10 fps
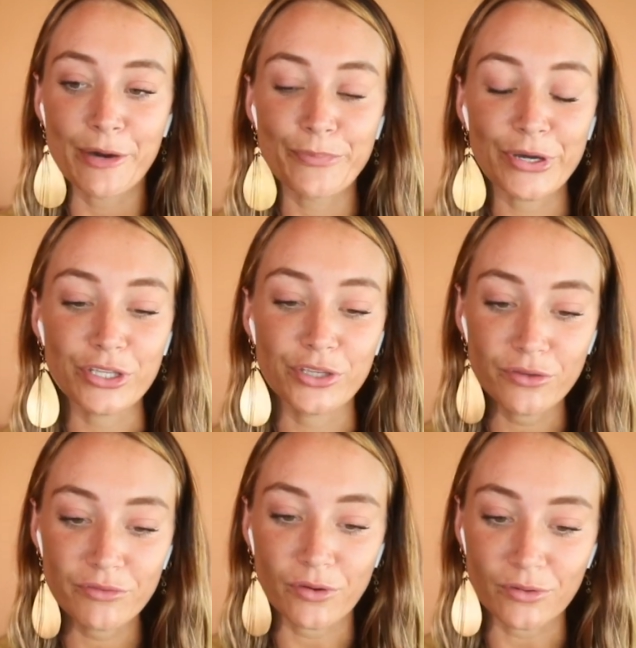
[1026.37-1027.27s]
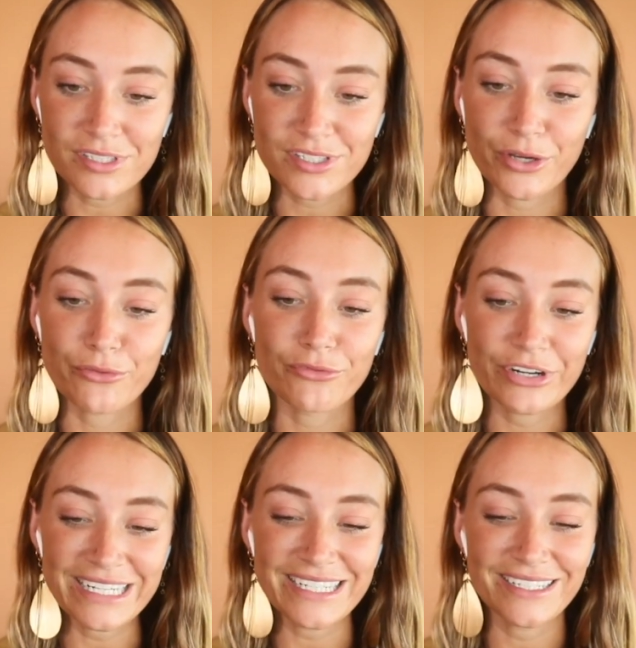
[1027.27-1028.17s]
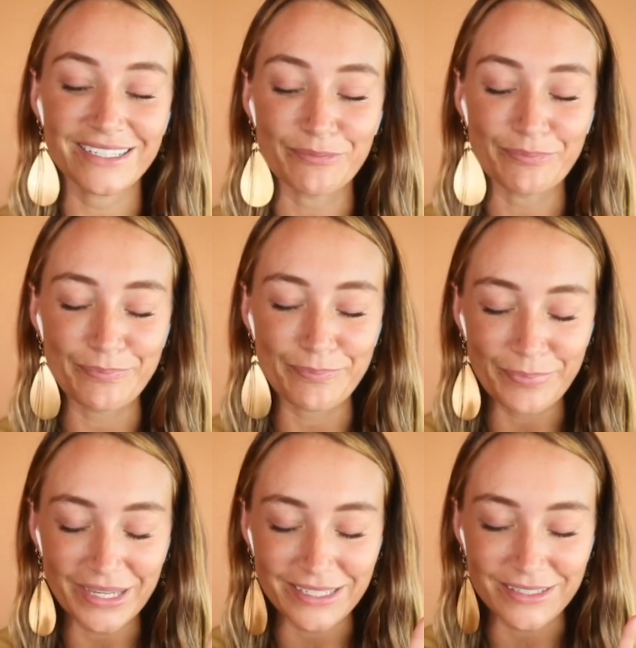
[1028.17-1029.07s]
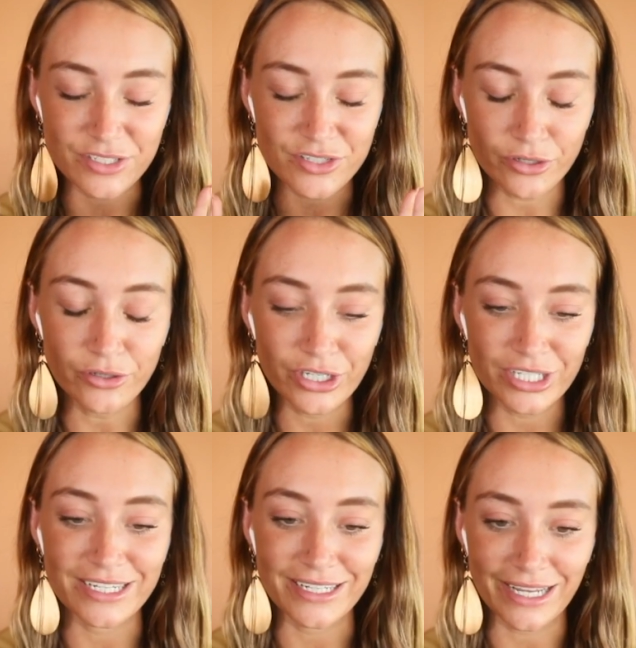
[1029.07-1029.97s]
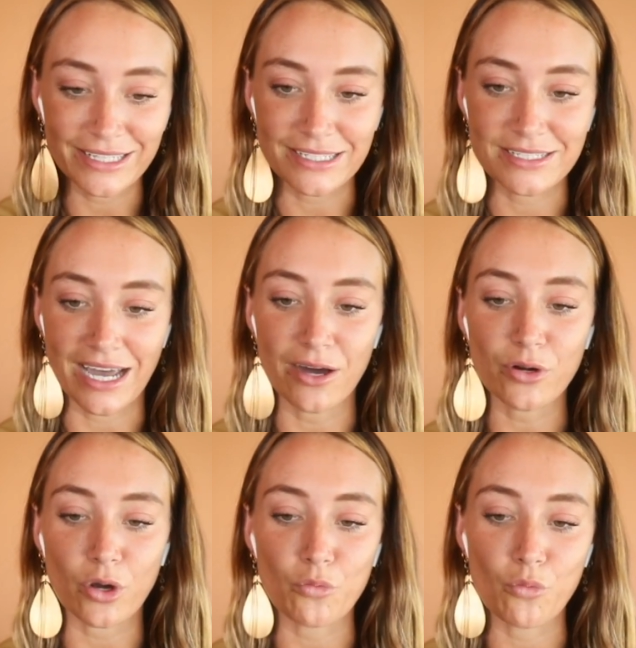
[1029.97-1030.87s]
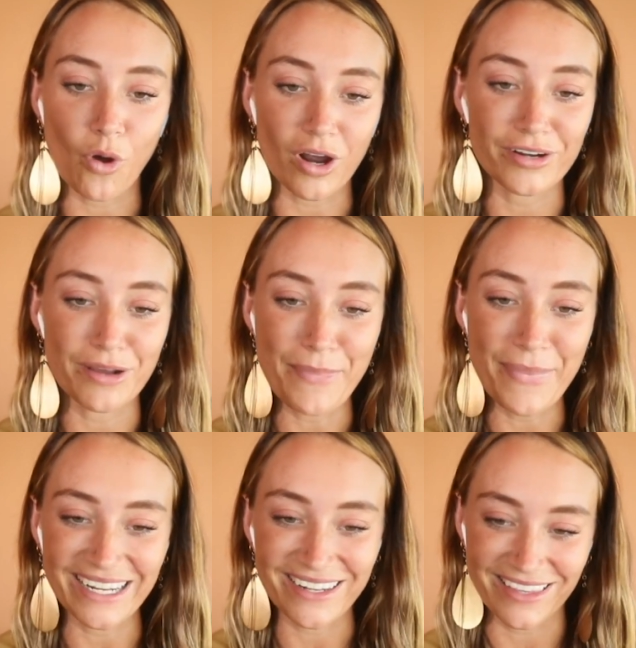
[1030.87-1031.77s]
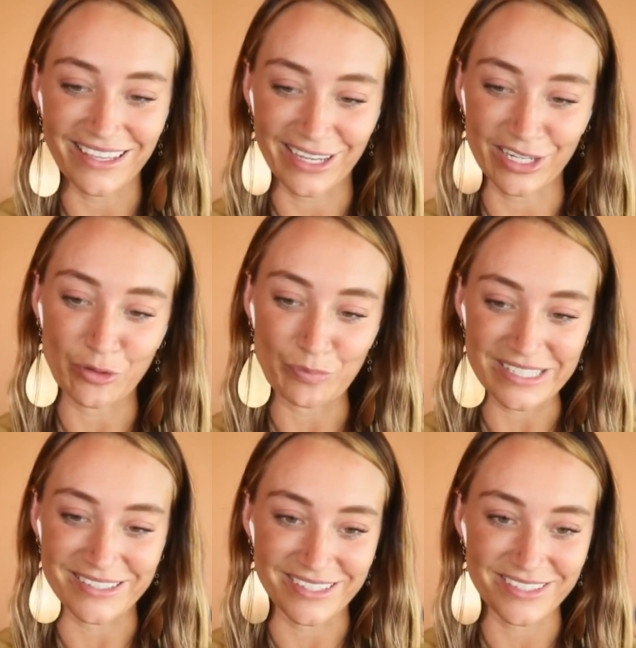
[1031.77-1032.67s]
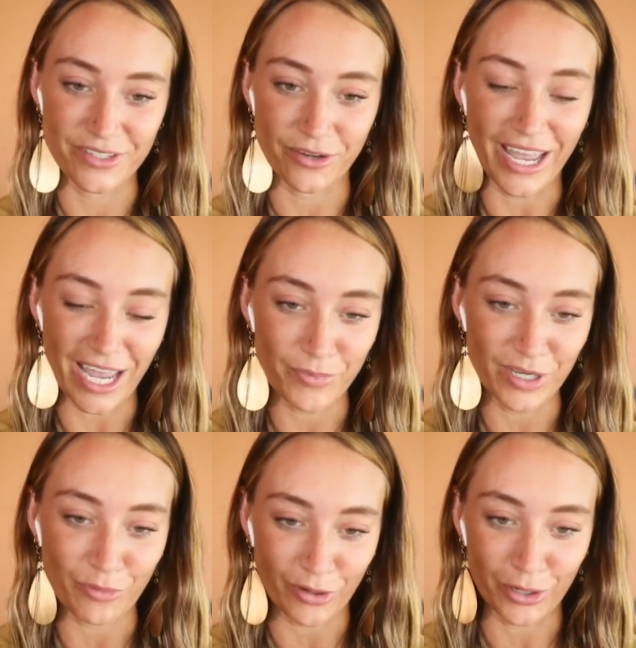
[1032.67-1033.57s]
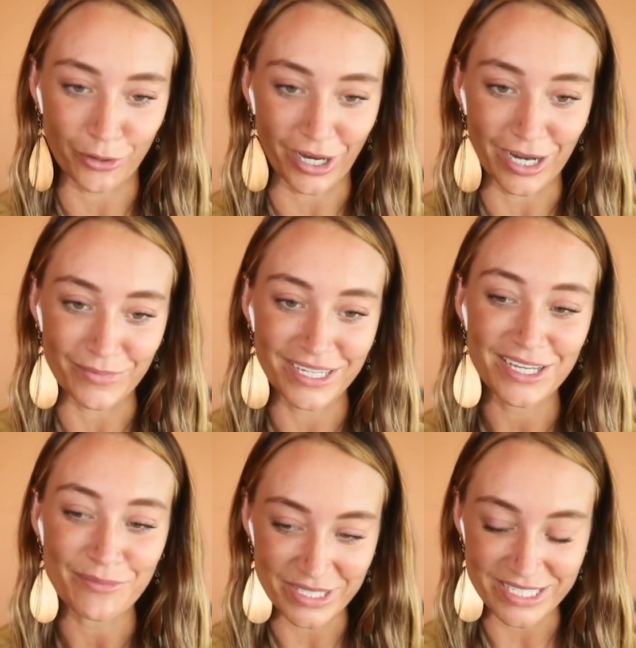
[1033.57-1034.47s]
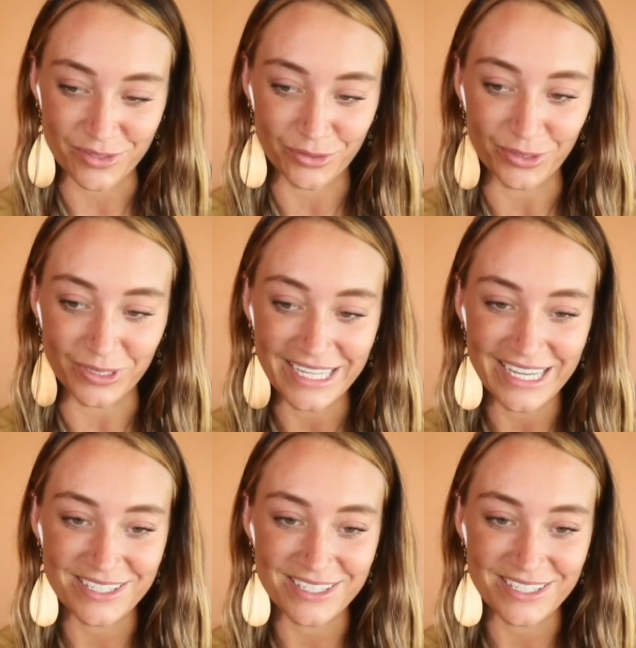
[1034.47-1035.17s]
But you've also really been so good at nailing down on one main thing in your business, your epic program, B School.